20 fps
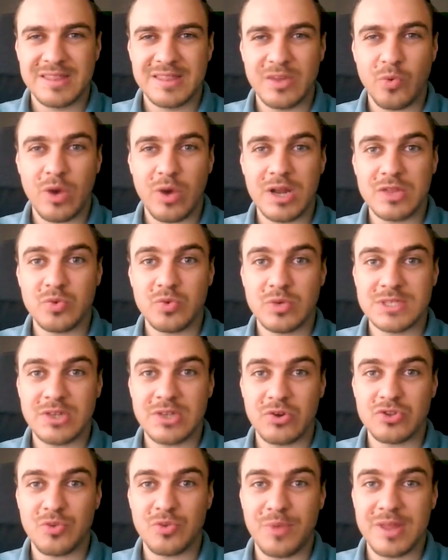The wallet
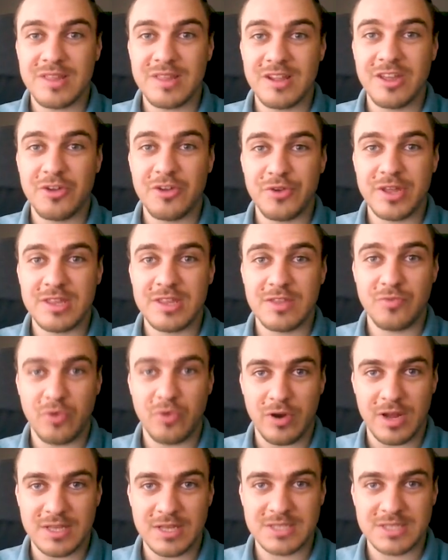was automatically created
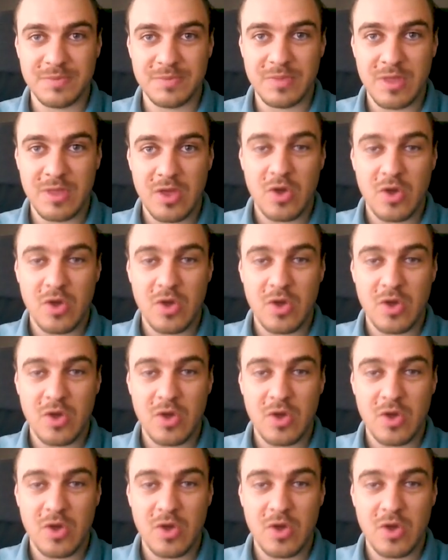for us,